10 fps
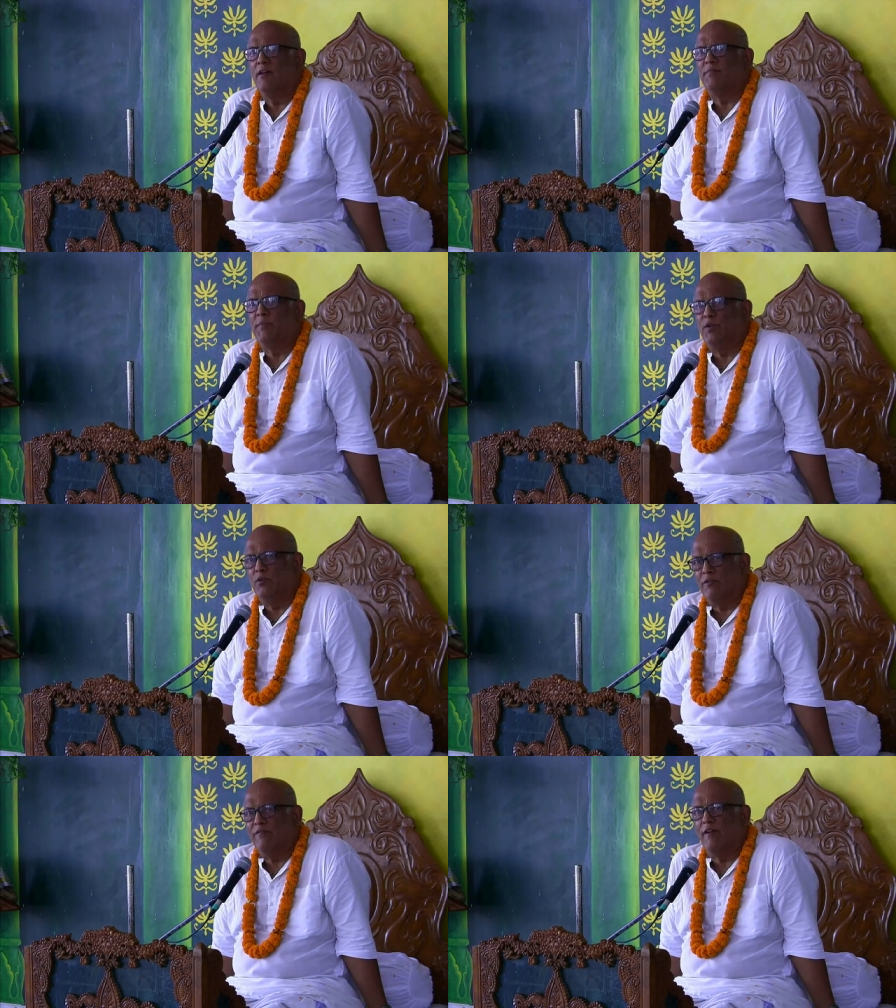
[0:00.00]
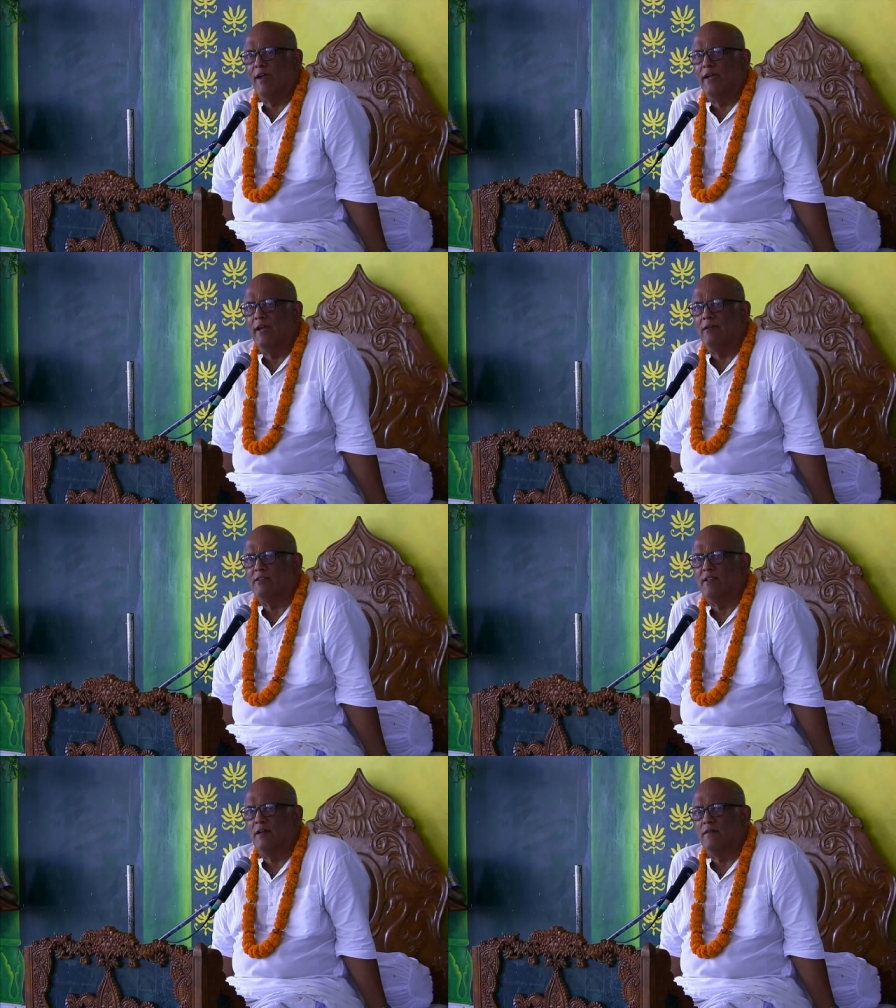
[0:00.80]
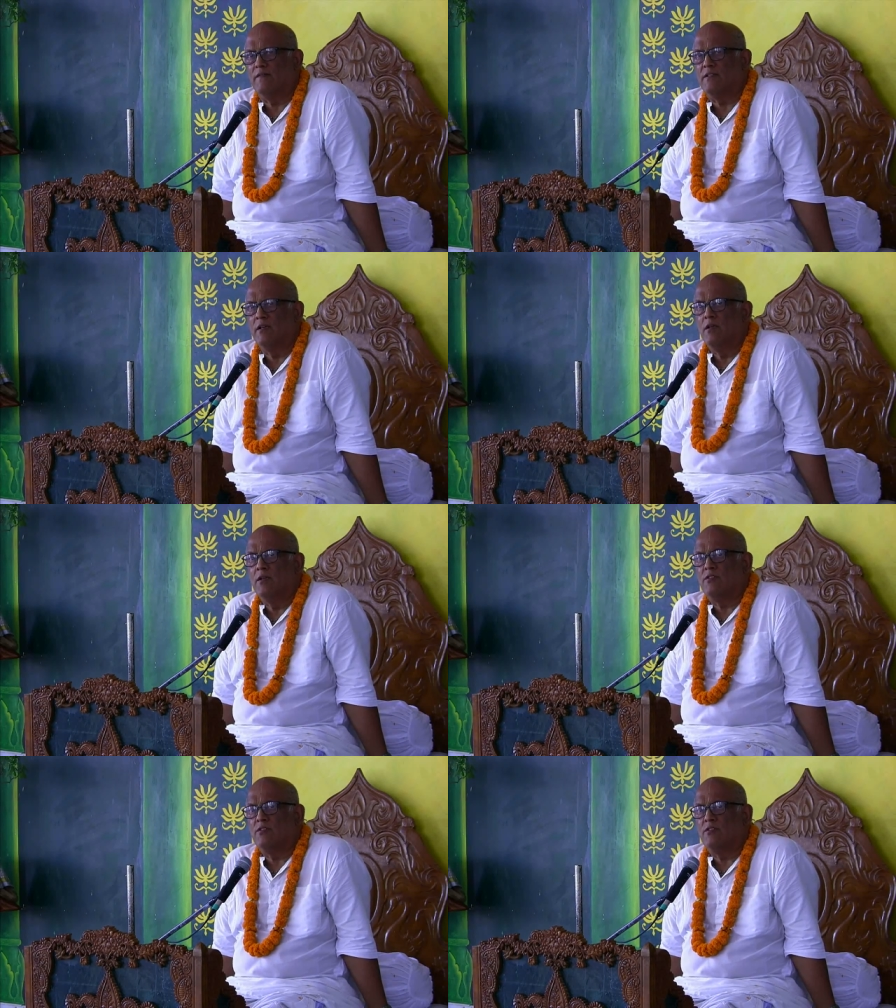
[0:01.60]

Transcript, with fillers: of purifying ourselves